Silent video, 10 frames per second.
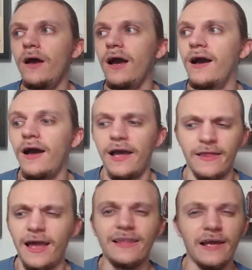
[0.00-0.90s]

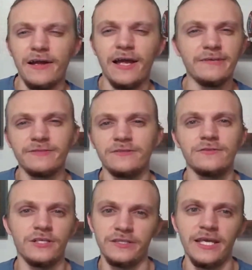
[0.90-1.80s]
Uh, I, would have to
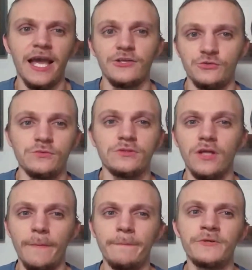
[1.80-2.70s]
look at the actual
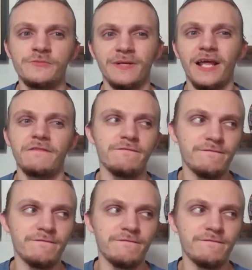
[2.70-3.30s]
numbers, but I